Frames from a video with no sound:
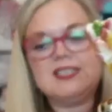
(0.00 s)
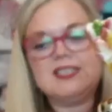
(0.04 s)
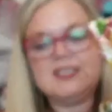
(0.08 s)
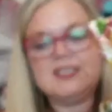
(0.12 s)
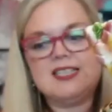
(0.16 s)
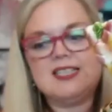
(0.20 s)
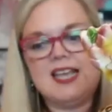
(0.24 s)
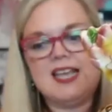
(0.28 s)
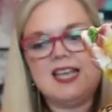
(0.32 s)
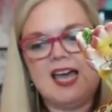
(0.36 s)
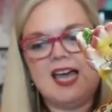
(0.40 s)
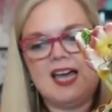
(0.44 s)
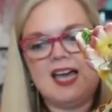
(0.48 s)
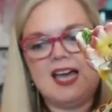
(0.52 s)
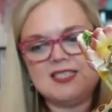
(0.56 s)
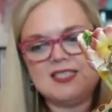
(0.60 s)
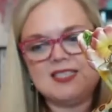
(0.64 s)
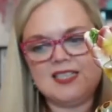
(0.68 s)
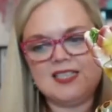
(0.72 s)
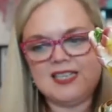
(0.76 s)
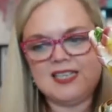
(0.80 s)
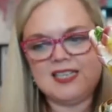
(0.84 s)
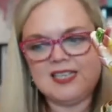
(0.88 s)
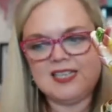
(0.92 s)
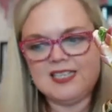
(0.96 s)
an
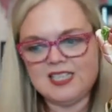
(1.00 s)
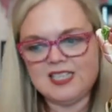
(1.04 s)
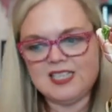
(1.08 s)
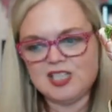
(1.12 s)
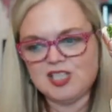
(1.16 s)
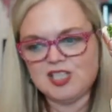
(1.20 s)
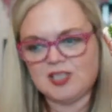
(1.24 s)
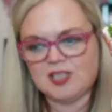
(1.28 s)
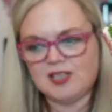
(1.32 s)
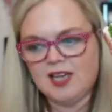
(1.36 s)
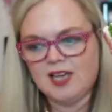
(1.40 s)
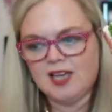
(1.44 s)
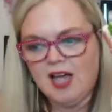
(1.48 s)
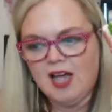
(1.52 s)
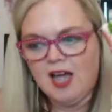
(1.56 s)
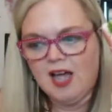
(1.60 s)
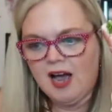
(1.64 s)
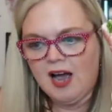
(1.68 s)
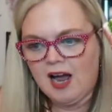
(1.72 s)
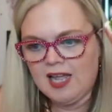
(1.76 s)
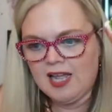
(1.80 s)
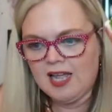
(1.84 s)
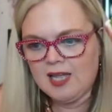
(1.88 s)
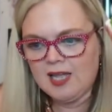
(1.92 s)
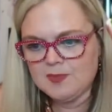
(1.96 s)
excellent condition.
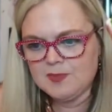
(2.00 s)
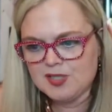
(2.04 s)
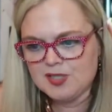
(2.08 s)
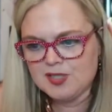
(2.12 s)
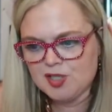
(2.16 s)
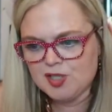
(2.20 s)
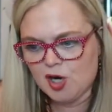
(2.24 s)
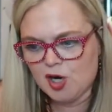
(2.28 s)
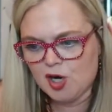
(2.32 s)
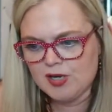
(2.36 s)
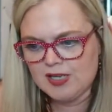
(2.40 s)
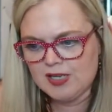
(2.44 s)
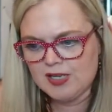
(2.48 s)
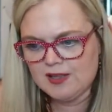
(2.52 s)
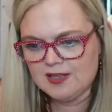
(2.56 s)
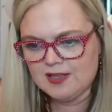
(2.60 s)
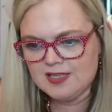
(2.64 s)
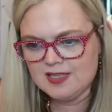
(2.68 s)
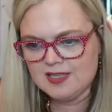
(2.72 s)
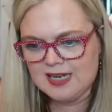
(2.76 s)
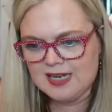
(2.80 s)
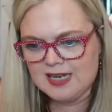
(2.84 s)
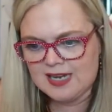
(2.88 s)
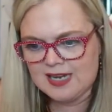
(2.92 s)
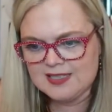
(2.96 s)
I am starting
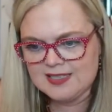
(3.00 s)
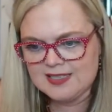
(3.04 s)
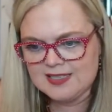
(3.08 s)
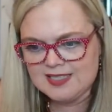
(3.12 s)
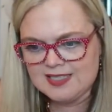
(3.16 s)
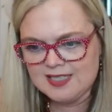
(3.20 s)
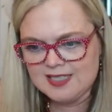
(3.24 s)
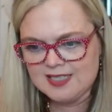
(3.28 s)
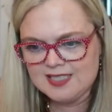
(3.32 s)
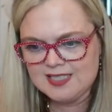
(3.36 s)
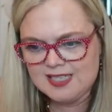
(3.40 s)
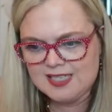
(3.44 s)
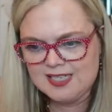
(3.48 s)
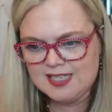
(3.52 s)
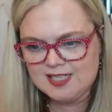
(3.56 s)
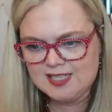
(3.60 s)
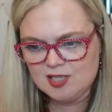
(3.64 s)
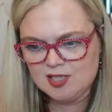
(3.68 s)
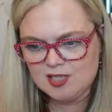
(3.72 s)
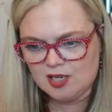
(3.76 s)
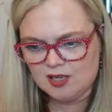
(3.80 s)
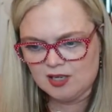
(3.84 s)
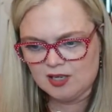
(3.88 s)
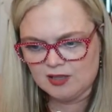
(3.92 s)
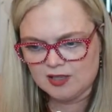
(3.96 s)
this at
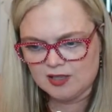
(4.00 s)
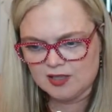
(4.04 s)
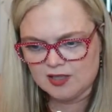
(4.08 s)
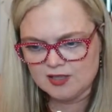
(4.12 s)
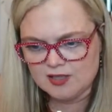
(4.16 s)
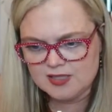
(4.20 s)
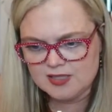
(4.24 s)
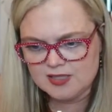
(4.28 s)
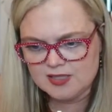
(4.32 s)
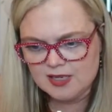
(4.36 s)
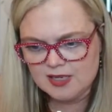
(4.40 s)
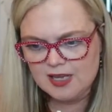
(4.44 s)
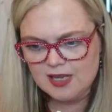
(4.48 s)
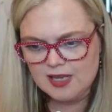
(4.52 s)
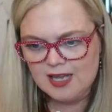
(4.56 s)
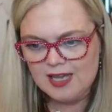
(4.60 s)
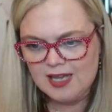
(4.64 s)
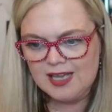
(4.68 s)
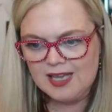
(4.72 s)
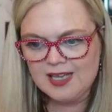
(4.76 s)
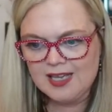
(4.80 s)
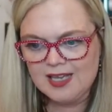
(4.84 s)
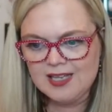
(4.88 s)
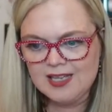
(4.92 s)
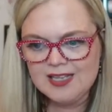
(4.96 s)
$16.
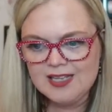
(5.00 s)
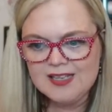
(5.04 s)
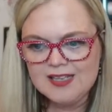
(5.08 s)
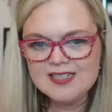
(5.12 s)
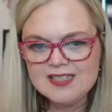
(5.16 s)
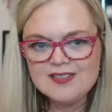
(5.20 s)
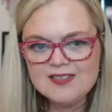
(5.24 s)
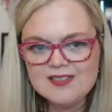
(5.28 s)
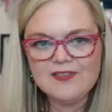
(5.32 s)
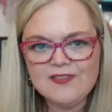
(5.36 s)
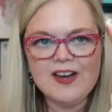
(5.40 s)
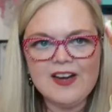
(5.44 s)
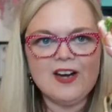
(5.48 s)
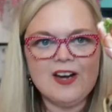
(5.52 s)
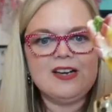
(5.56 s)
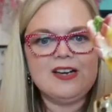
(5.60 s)
It is very